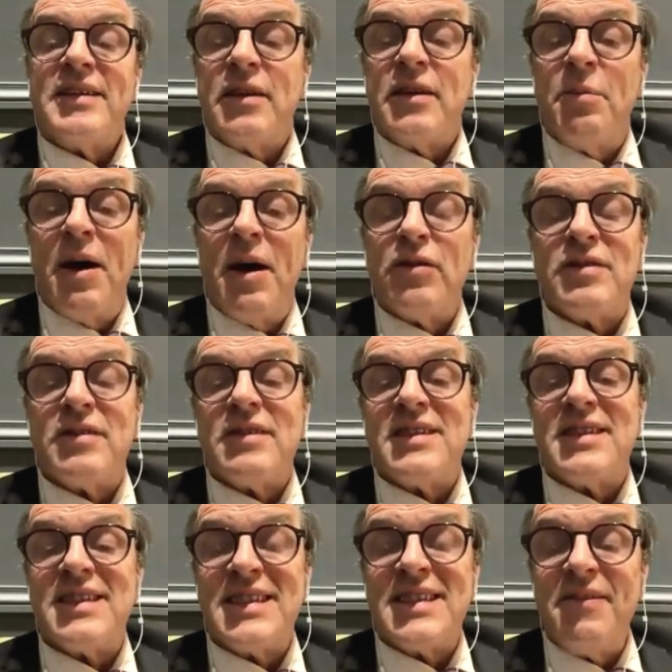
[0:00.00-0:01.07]
about
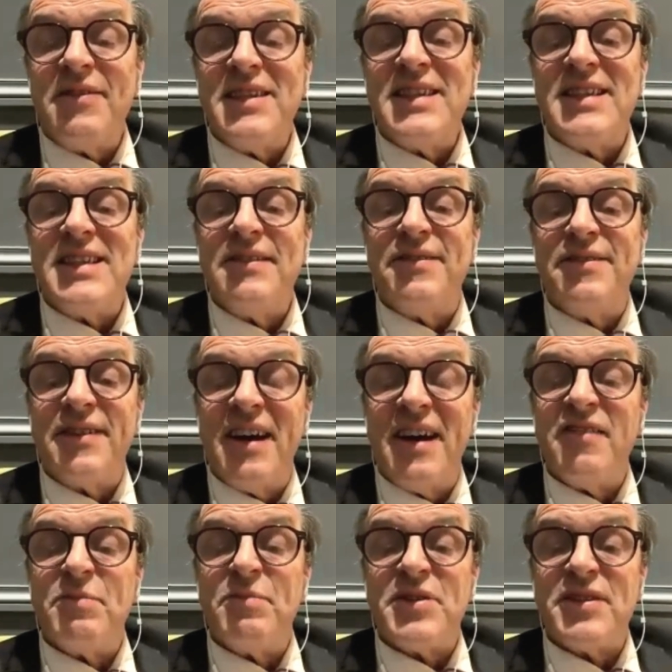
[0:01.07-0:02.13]

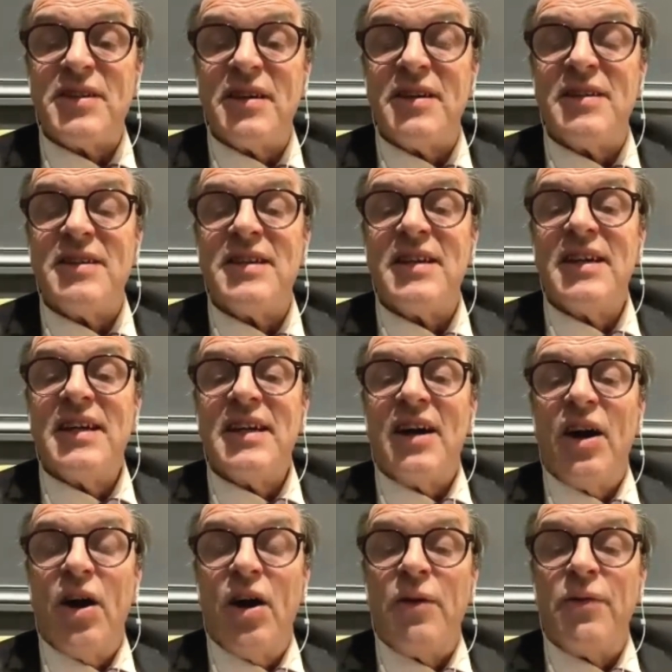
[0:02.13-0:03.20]
75%
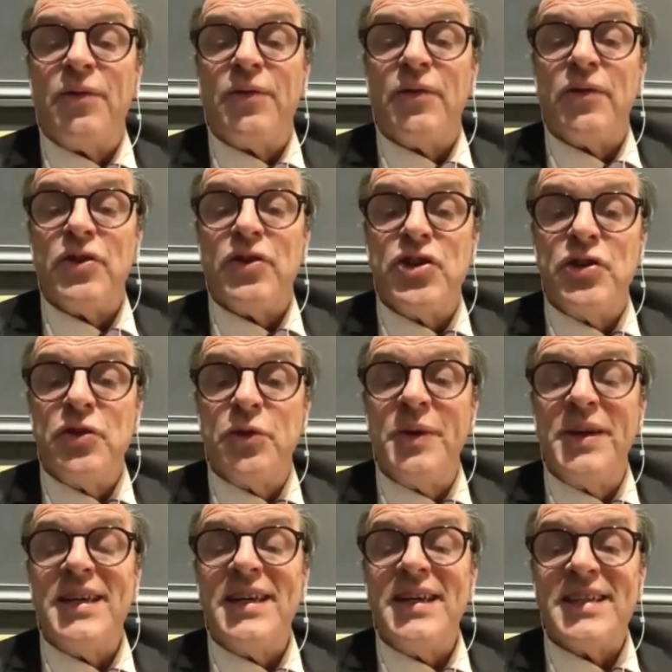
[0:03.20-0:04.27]
of
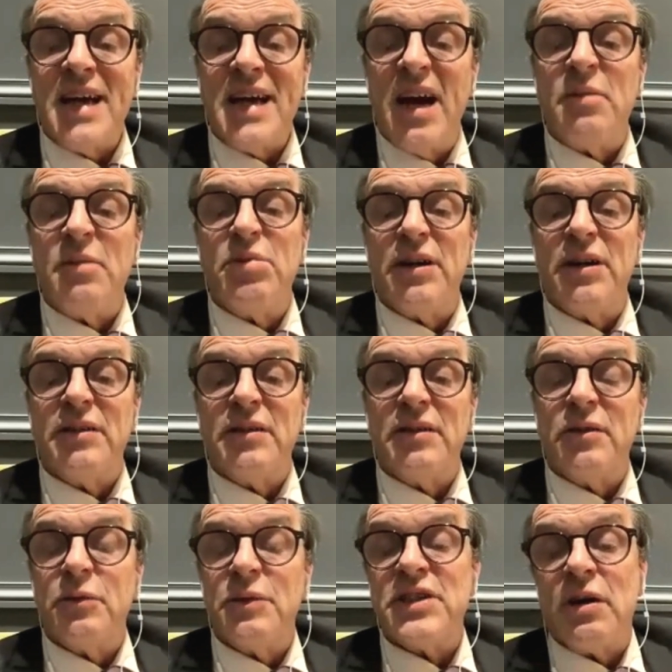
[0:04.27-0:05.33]
jewelry is unbranded,
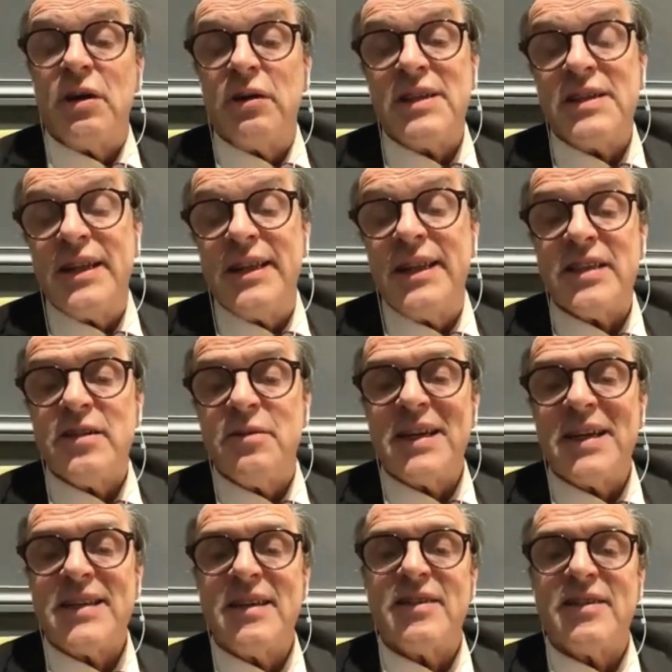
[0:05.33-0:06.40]
which honestly doesn't
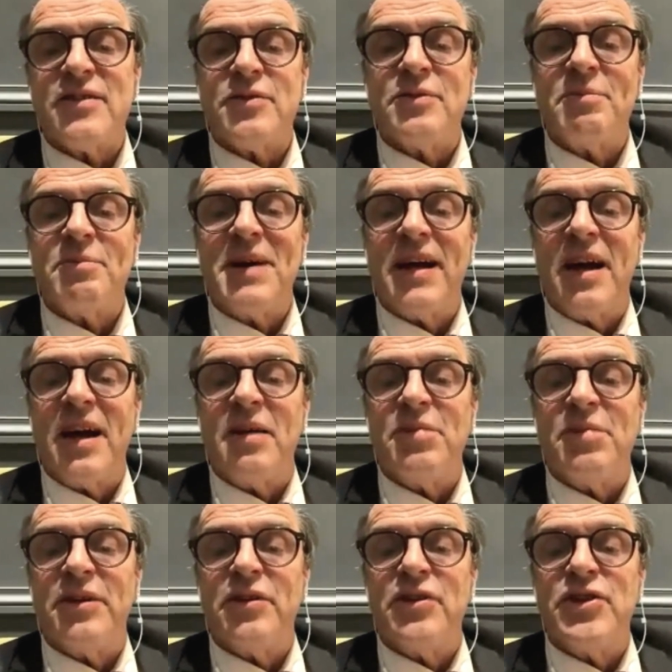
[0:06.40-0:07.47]
make sense to buy
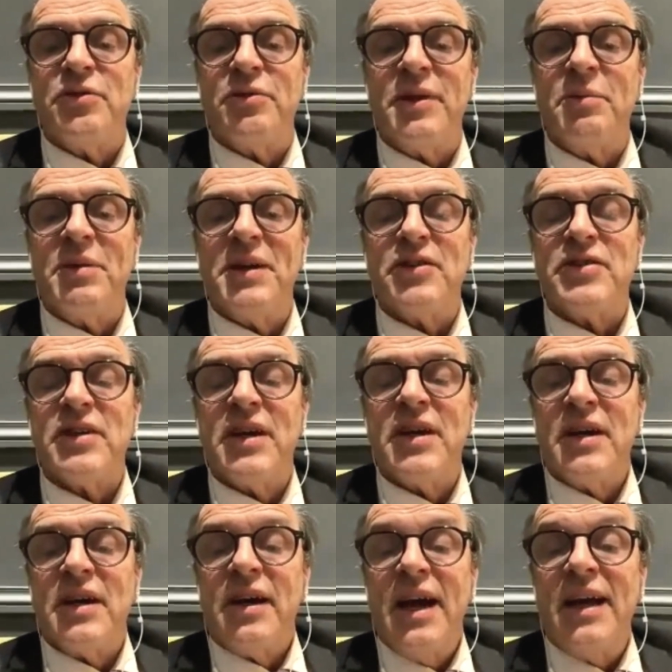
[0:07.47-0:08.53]
unbranded jewelry because
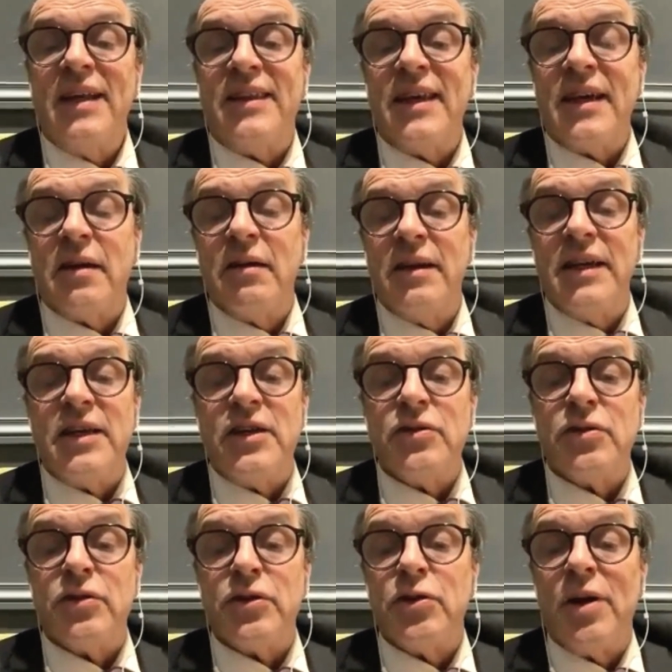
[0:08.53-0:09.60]
ethically you
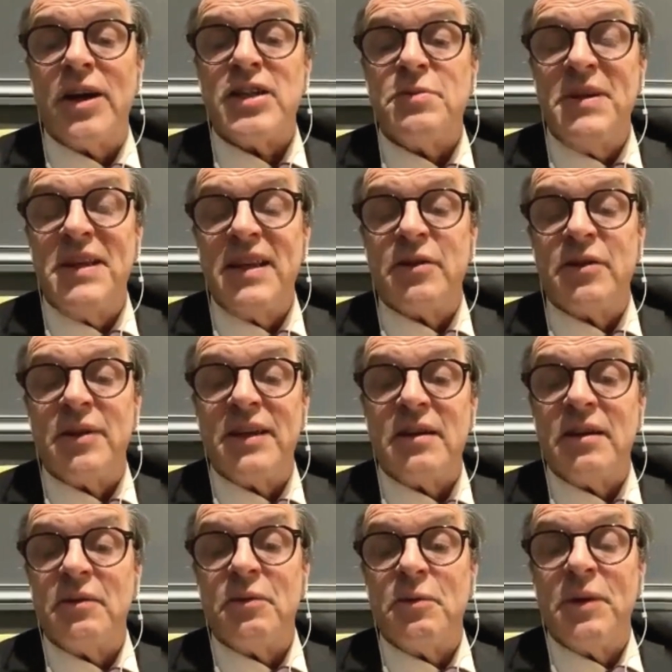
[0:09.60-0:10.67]
don't know how it's been
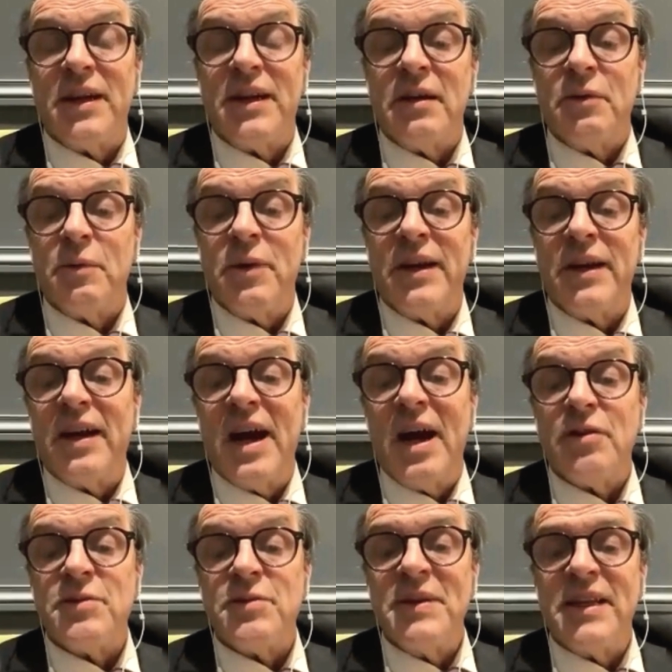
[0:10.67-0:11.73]
created, when and
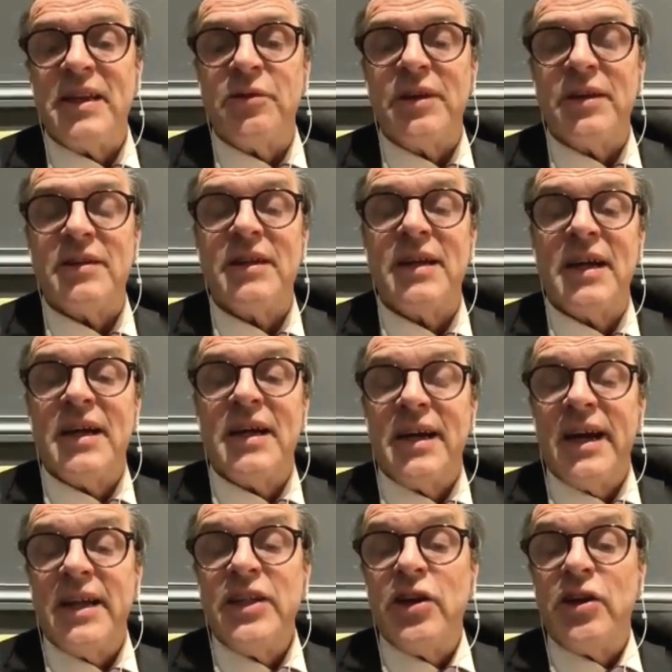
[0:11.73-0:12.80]
how it's been created,
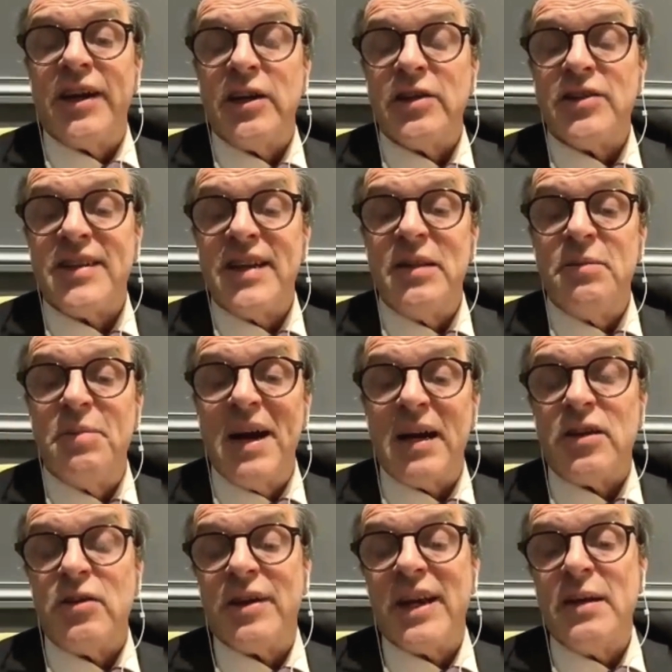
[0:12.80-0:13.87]
and you cannot sell it back.
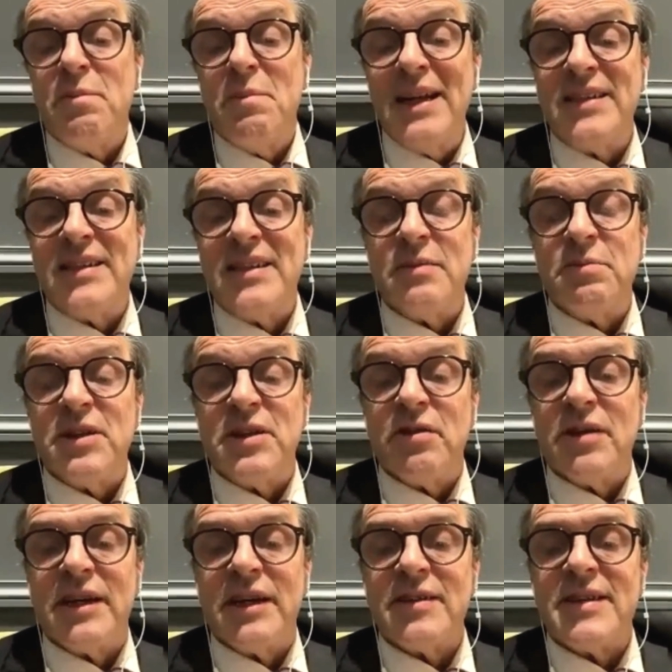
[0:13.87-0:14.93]
You can melt it, but you
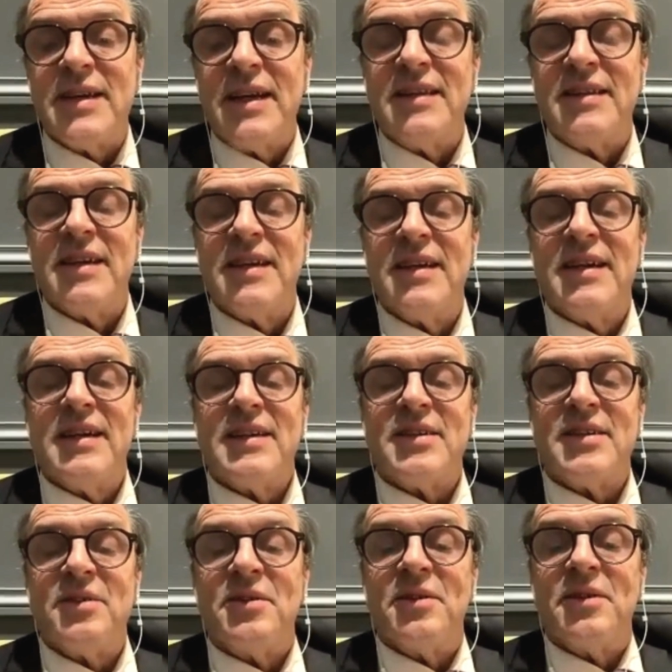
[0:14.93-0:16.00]
cannot sell it.
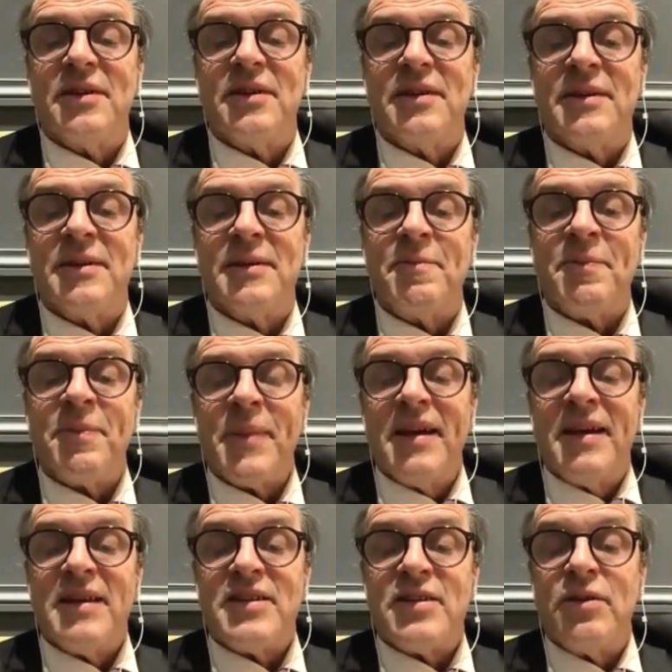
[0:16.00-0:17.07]
So
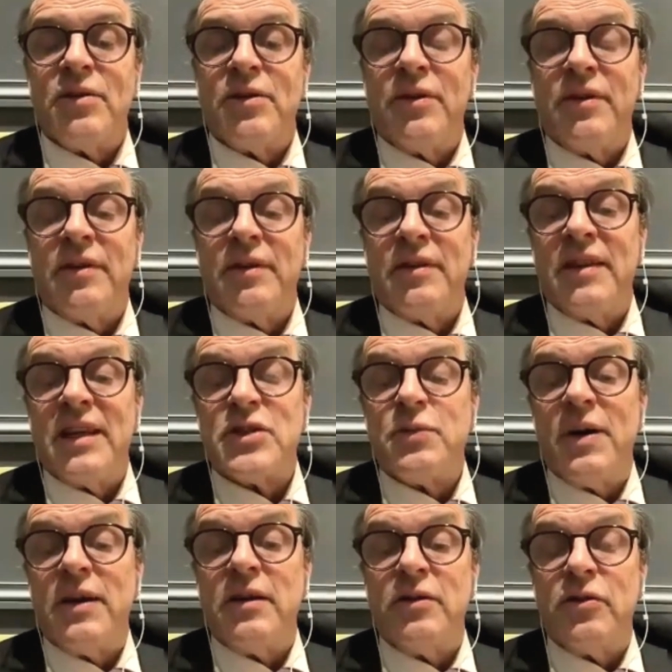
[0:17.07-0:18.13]
that's
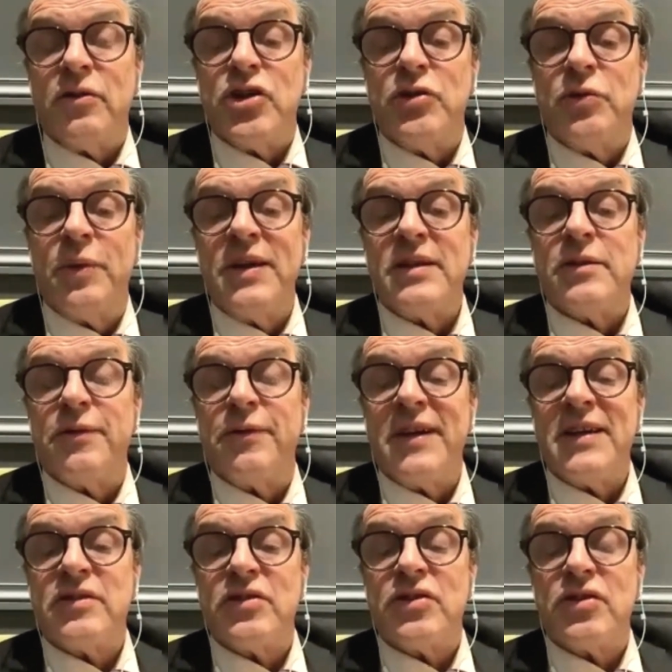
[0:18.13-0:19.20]
why jewelry is the
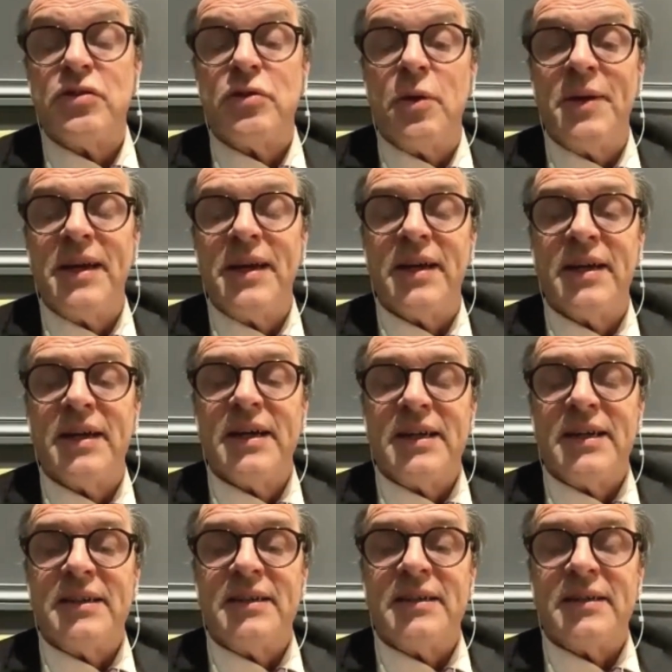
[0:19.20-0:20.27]
fastest growing
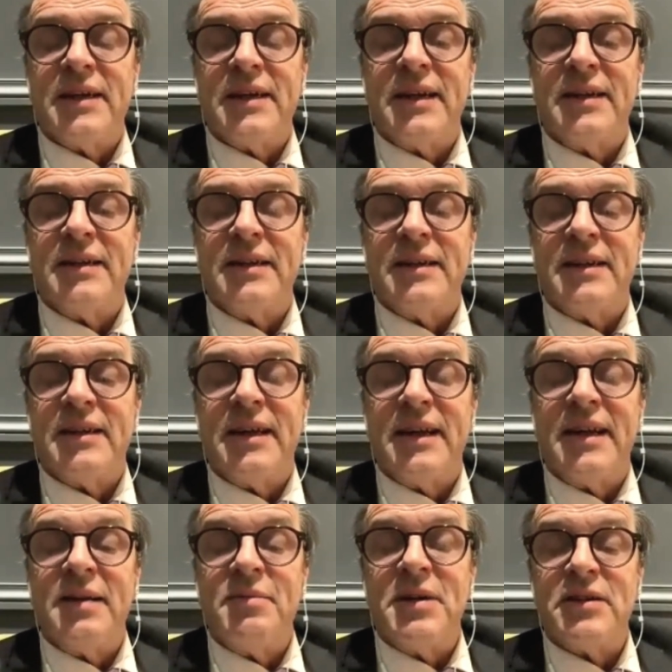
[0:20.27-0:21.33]

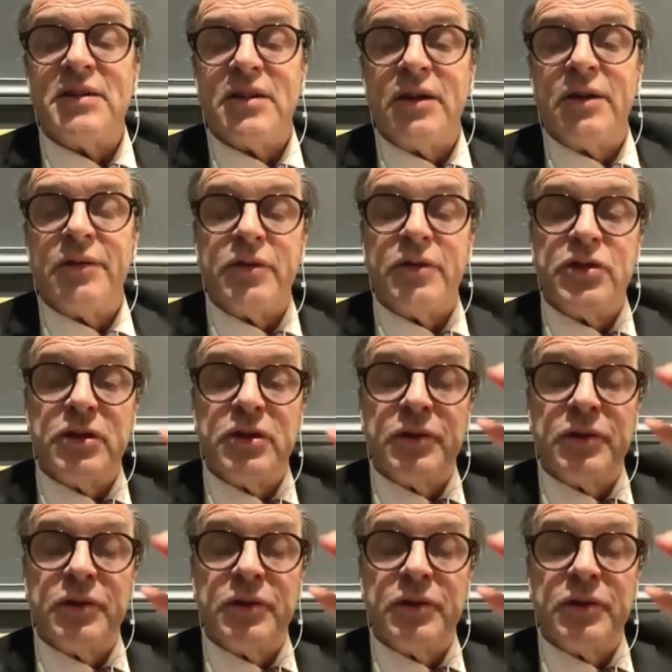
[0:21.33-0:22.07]
element of the